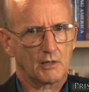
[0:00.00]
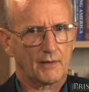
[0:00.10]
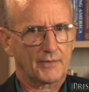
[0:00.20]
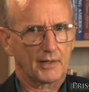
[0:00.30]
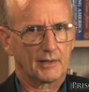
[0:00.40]

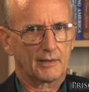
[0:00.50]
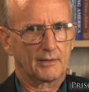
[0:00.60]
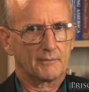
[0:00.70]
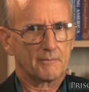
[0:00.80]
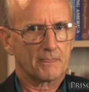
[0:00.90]
On
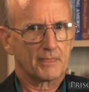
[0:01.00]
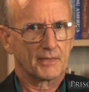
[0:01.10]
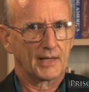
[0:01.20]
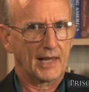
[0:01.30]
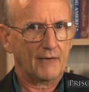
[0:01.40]

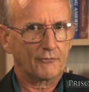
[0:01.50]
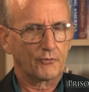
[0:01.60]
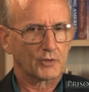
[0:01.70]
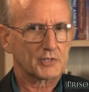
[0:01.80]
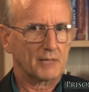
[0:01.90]
the left,
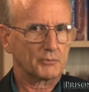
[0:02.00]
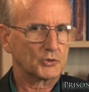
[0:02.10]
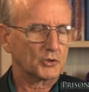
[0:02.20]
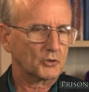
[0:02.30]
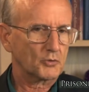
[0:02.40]
for example,
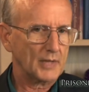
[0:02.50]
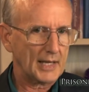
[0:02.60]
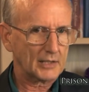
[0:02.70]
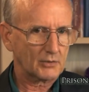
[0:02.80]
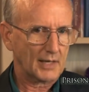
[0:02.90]
to
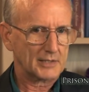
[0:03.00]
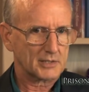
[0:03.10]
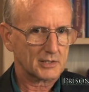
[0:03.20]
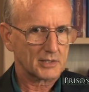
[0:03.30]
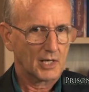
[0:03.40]
create
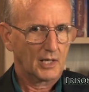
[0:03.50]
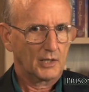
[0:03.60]
crisis,